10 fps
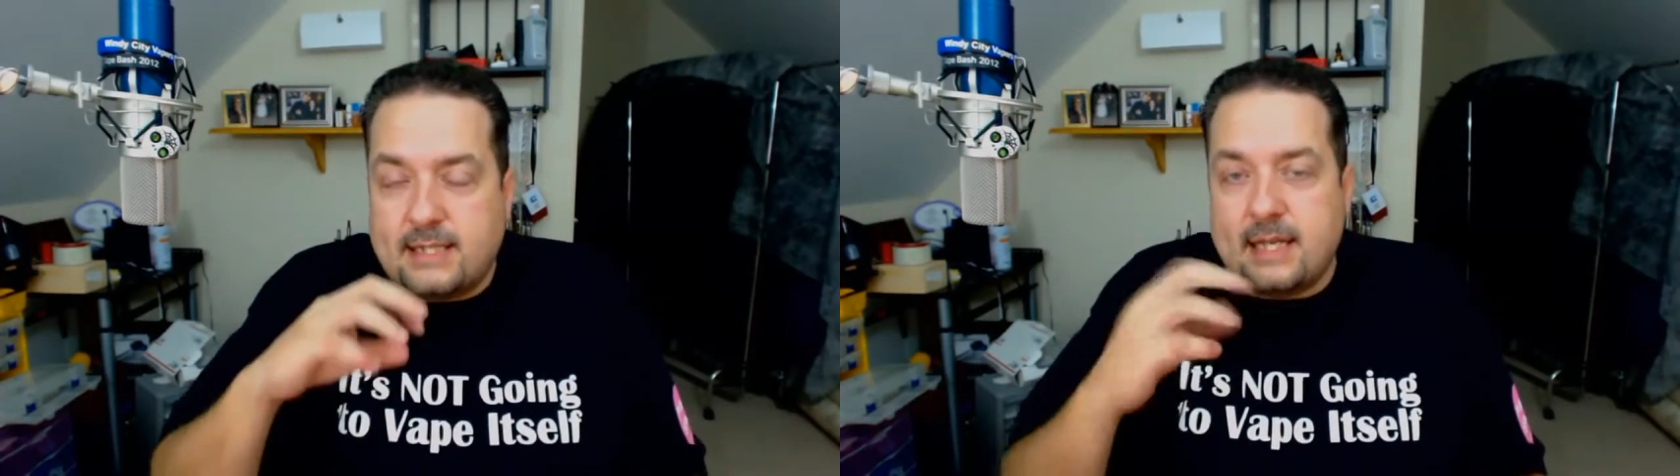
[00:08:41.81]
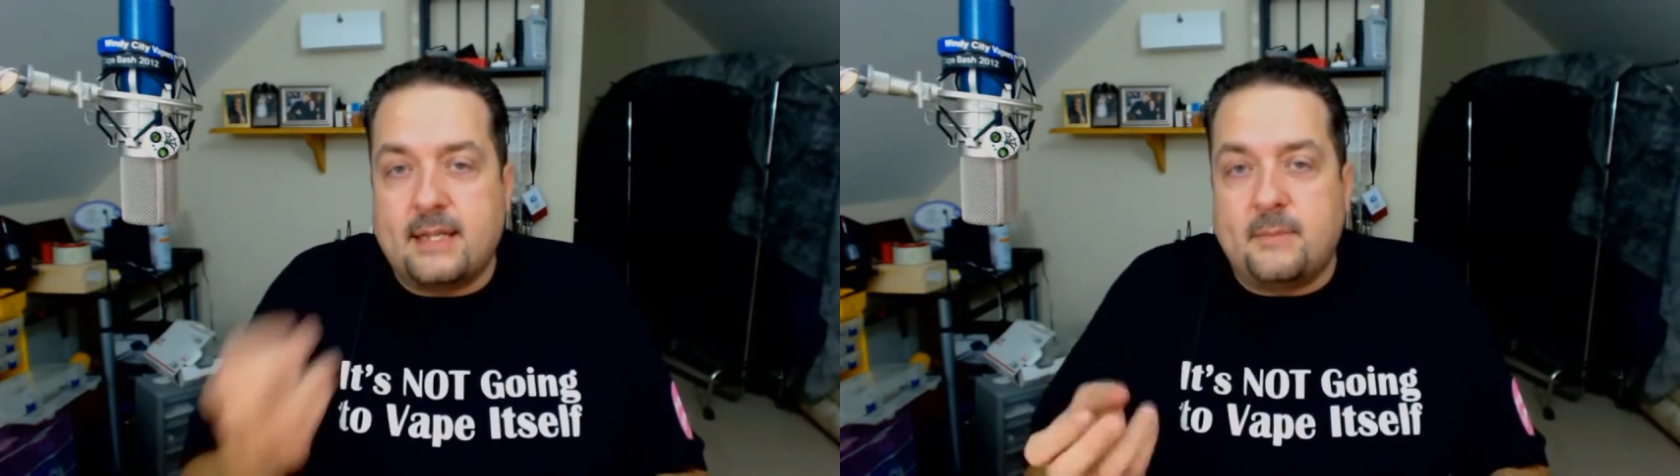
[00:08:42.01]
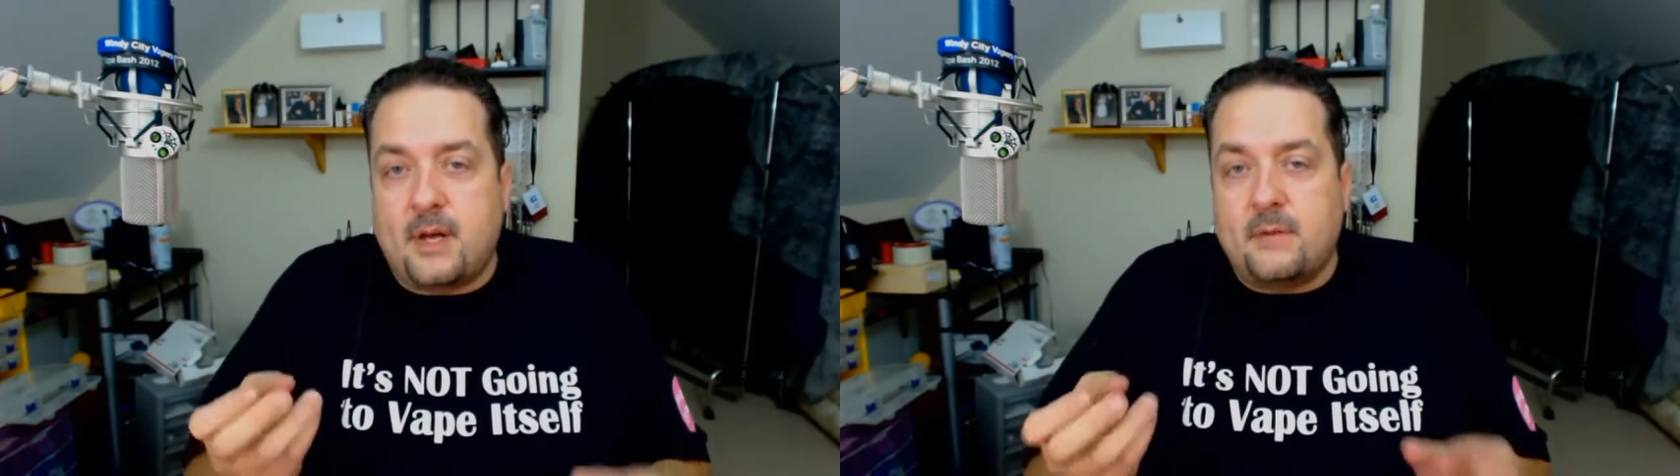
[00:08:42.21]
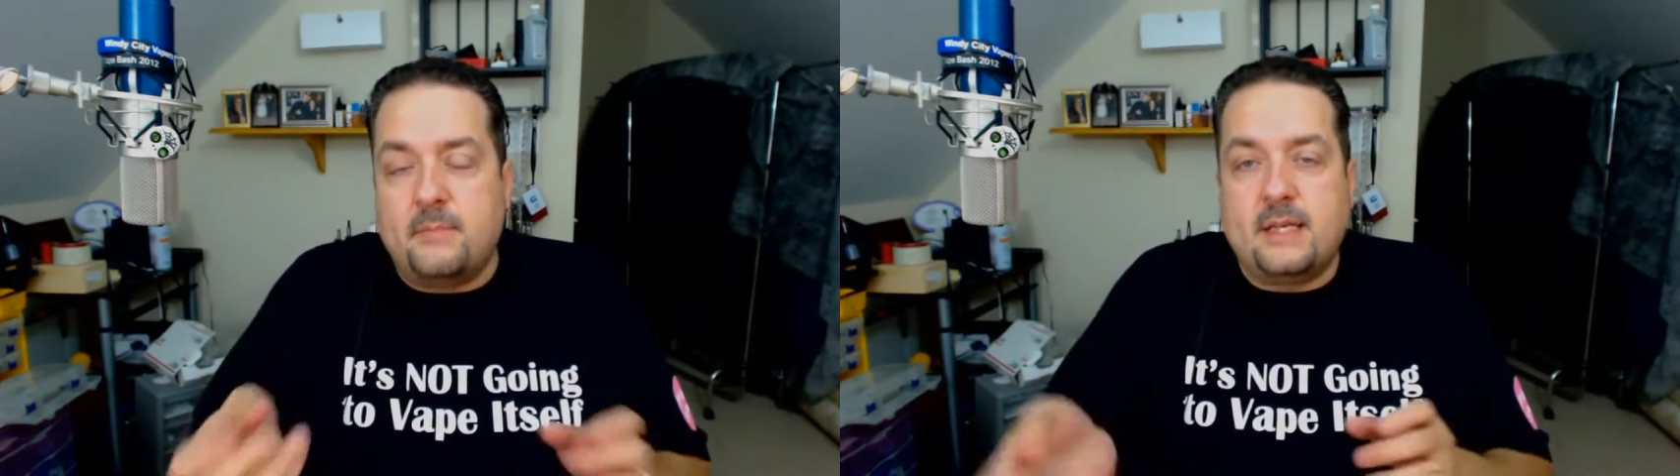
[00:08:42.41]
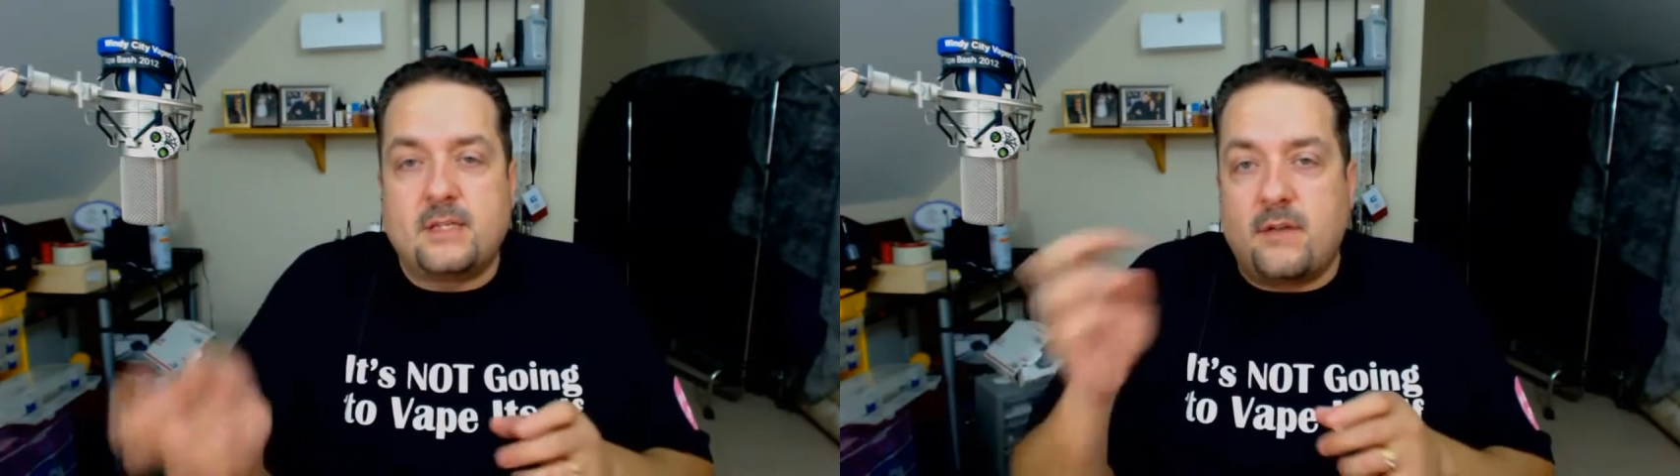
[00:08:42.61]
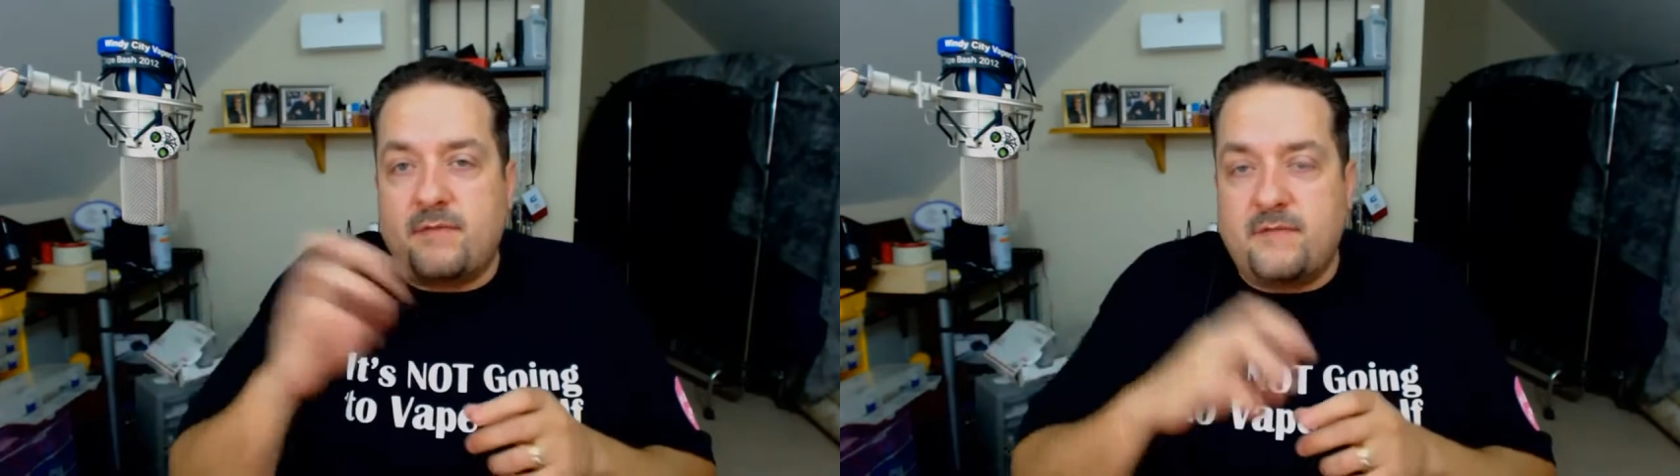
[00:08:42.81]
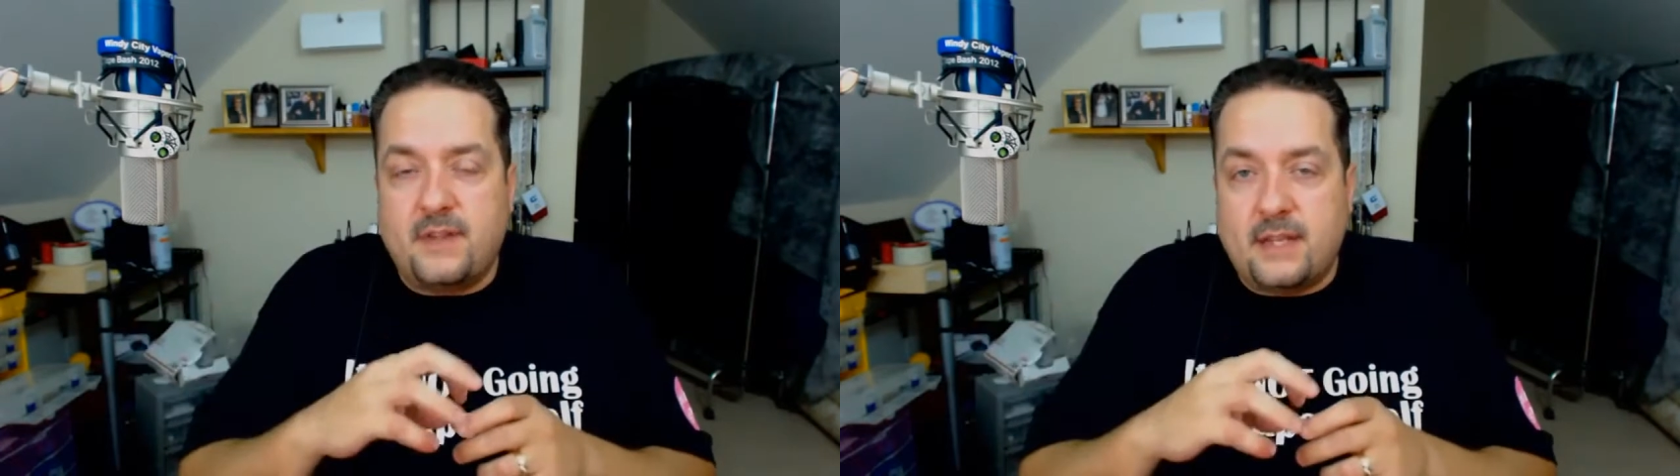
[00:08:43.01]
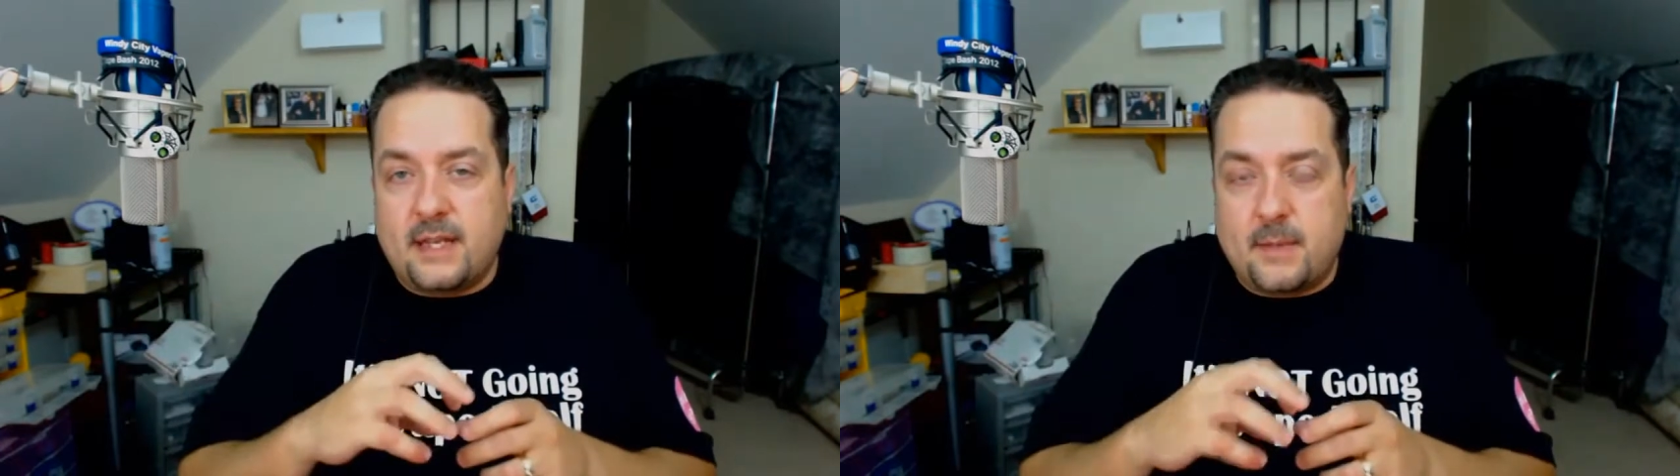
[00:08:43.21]
taking the bottom base off and
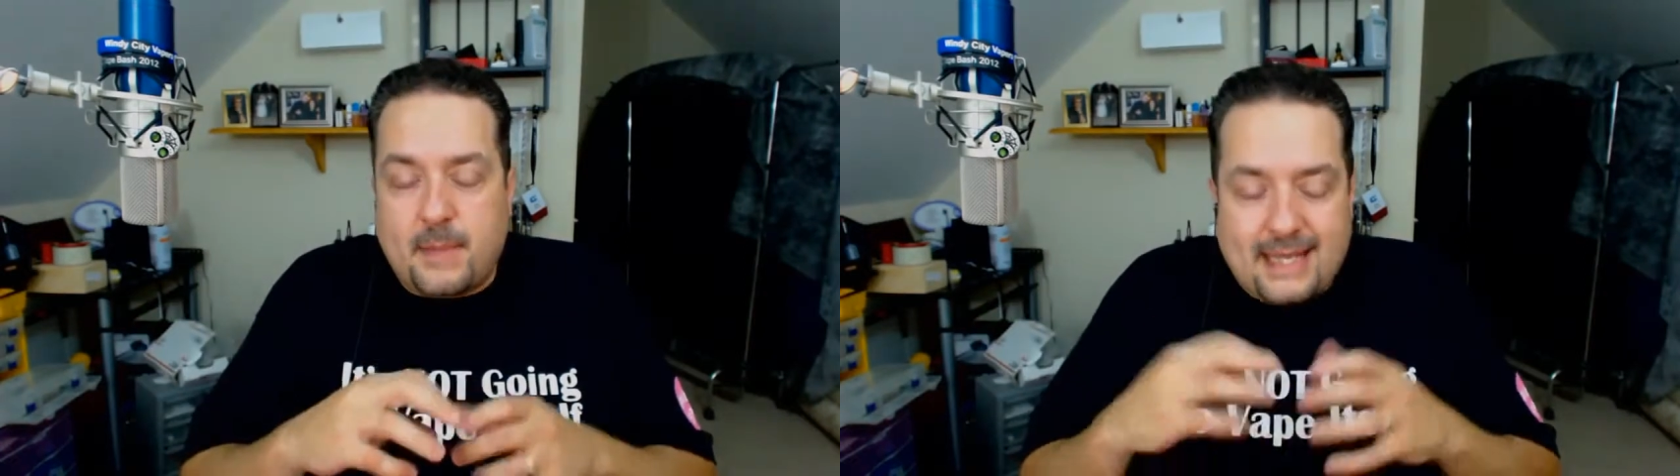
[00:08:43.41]
filling it up.